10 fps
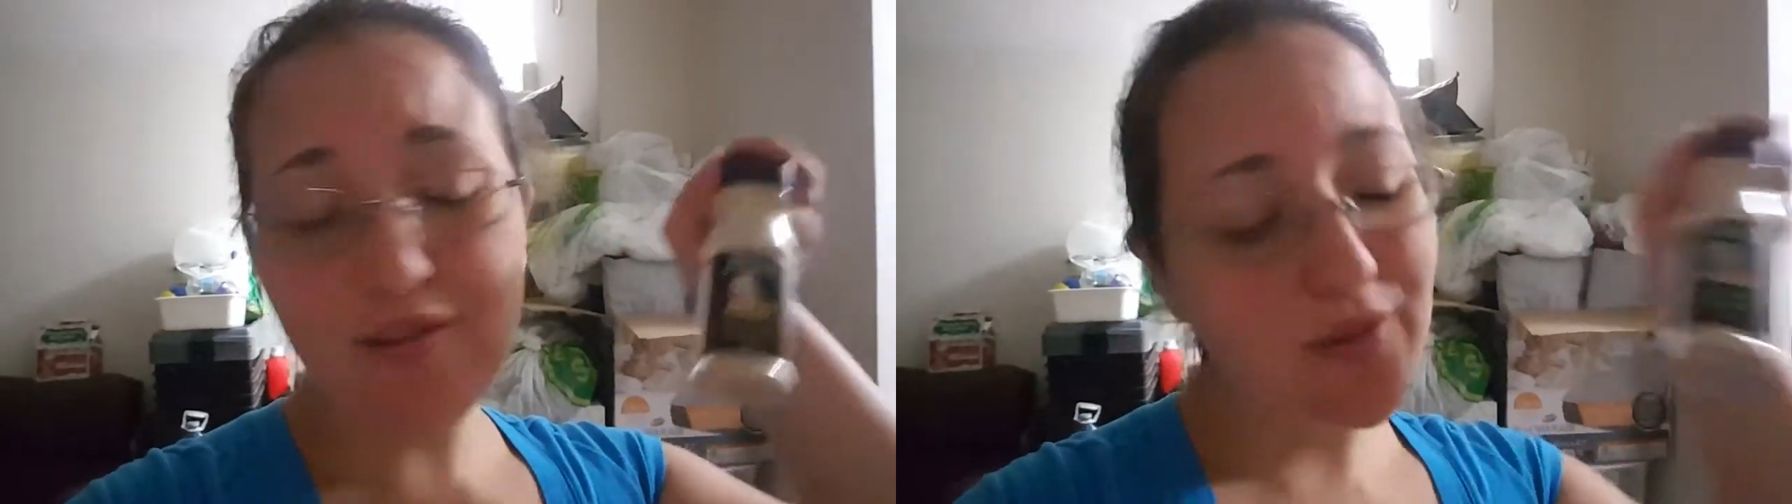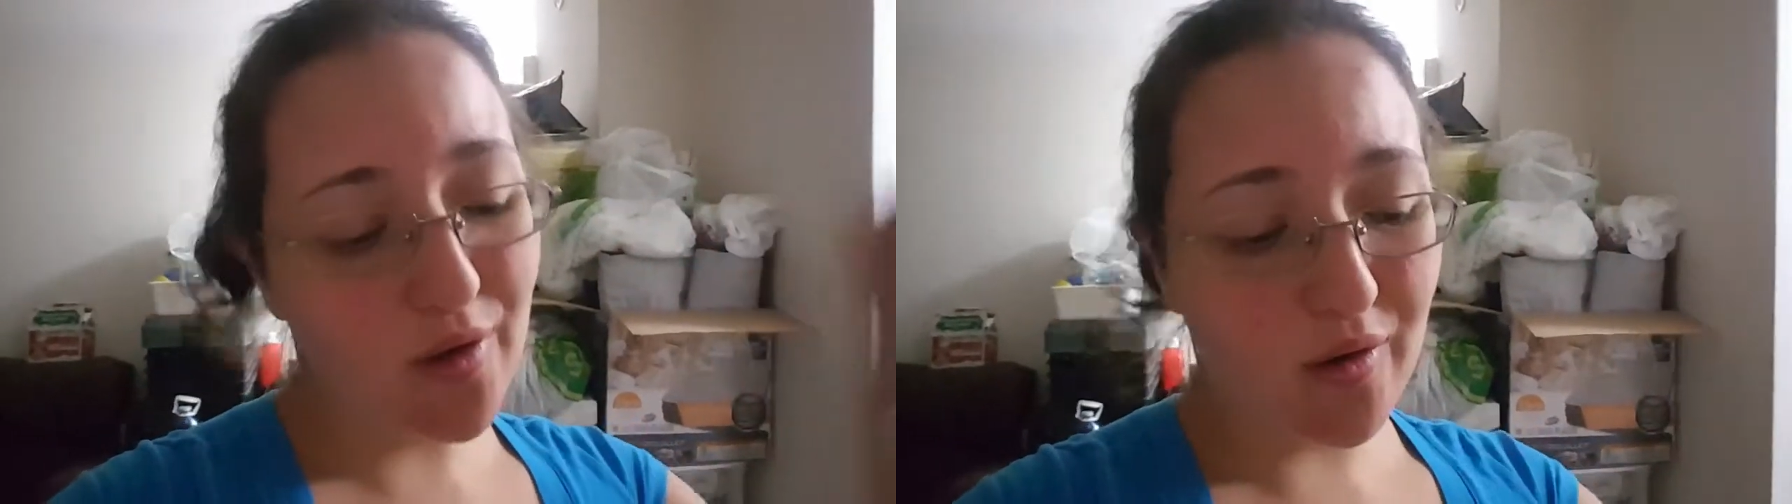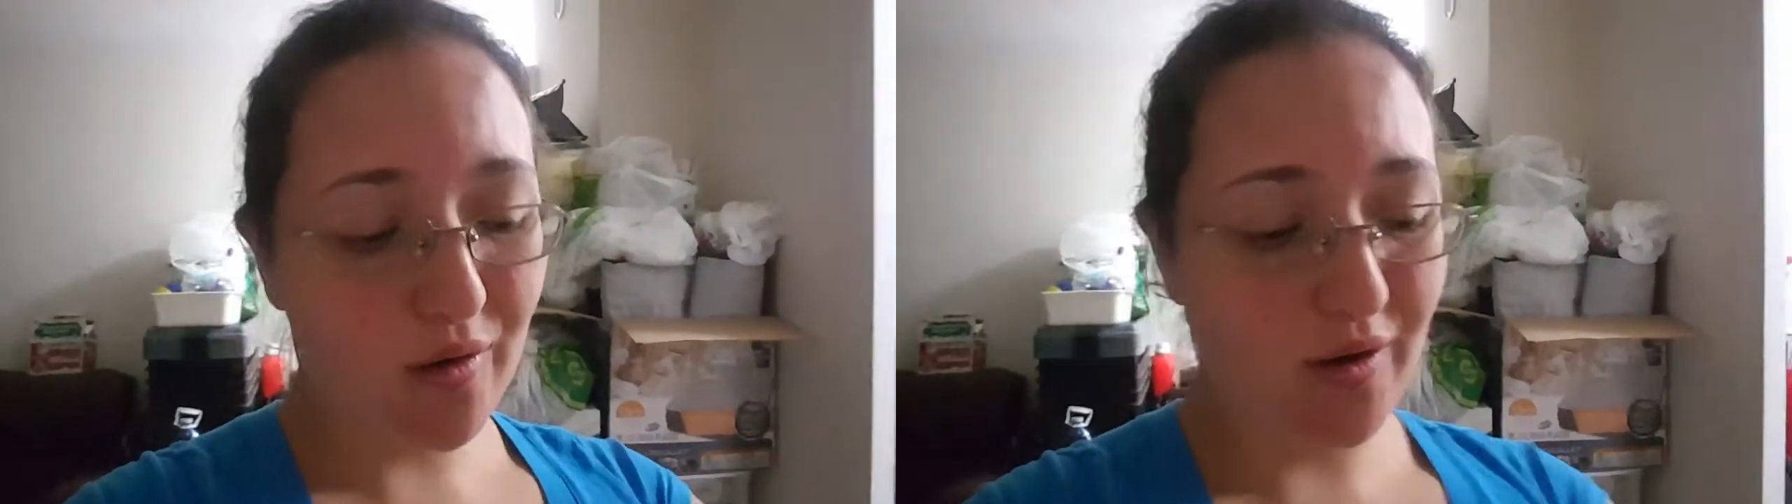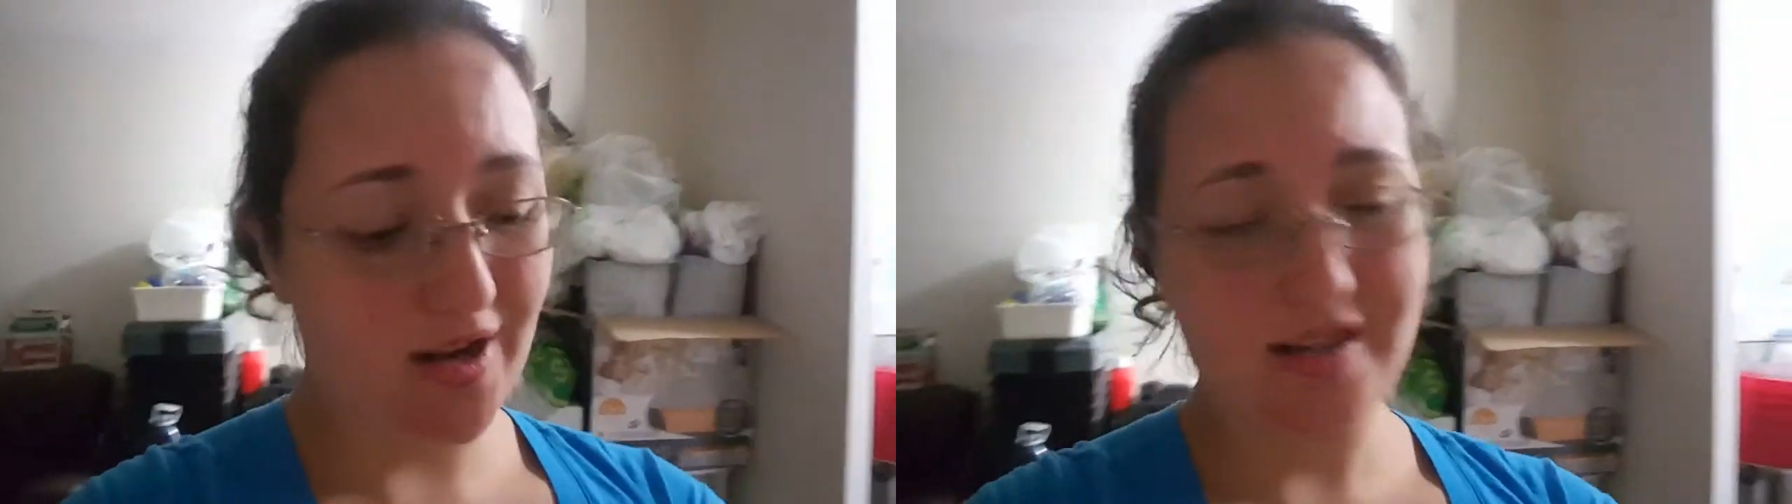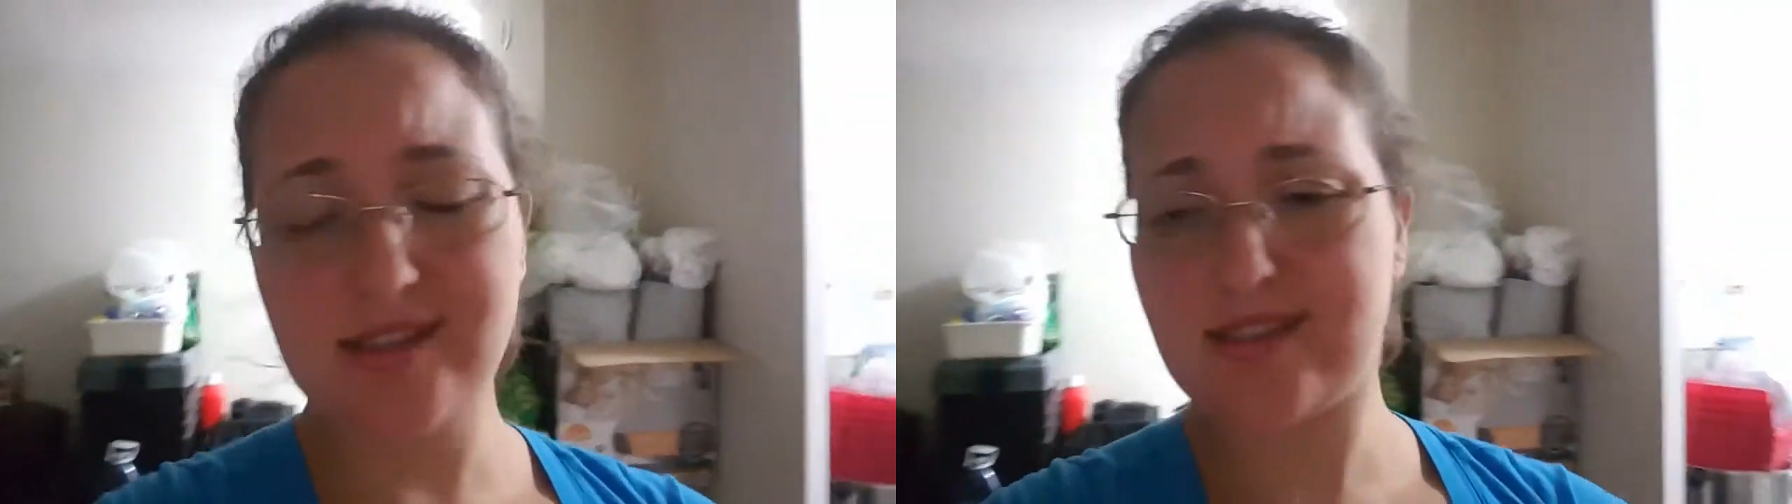of
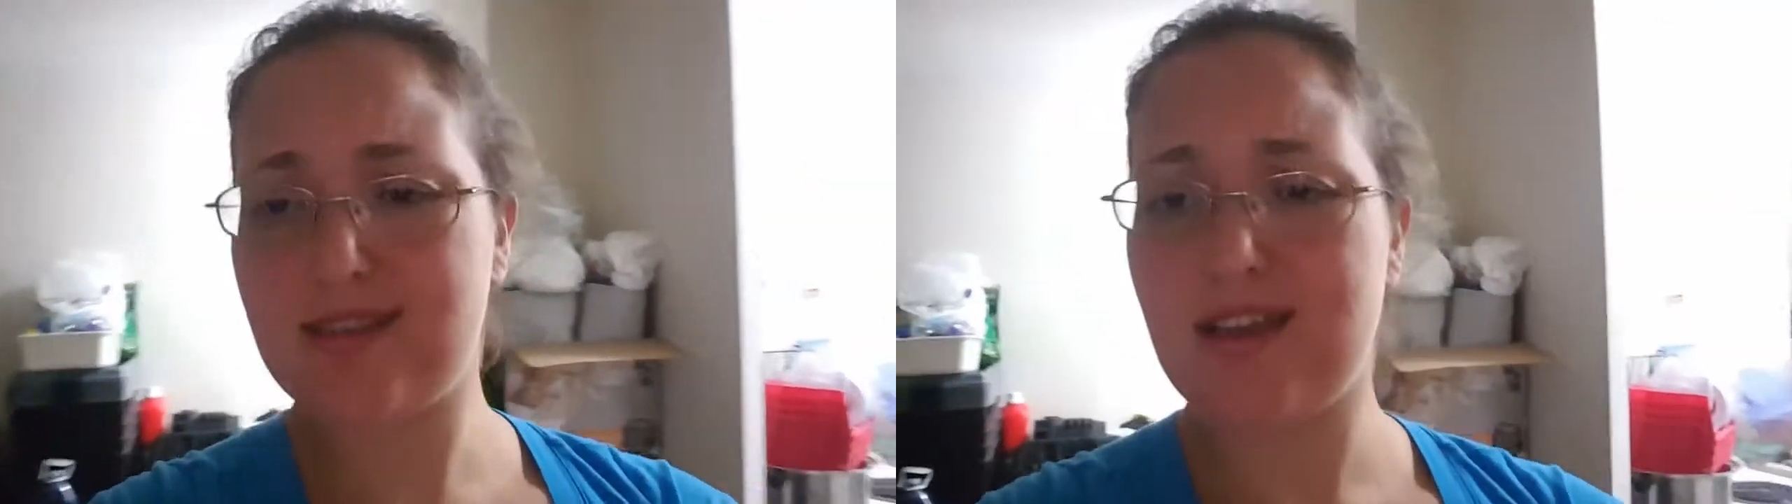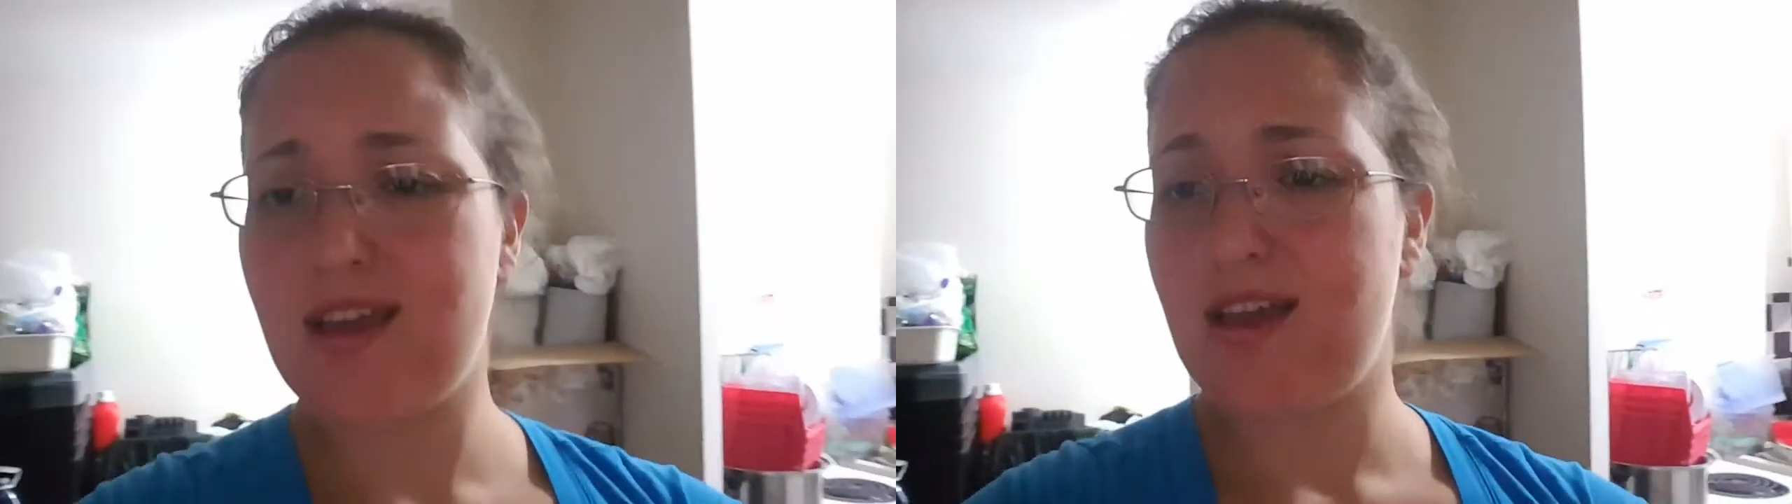course.